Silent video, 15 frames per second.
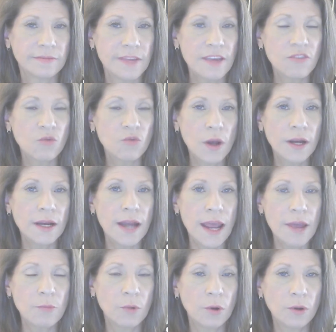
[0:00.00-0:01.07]
it's what
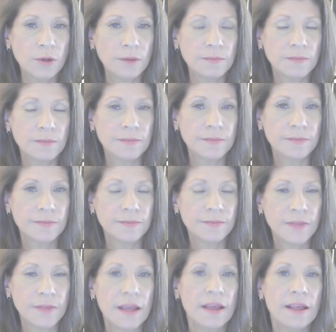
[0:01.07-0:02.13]
enabled
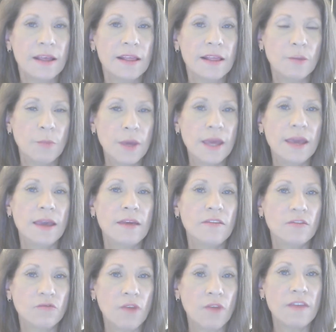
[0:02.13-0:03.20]
the beings
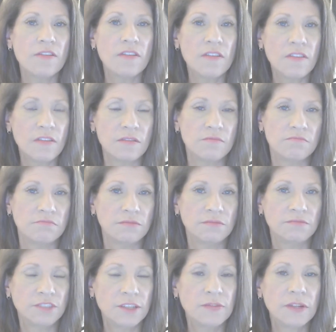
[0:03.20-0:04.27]
and races and
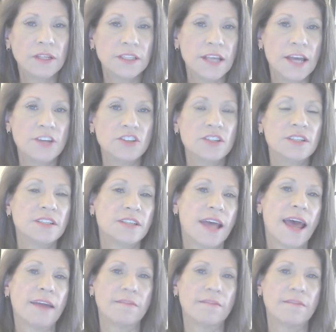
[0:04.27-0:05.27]
civilizations that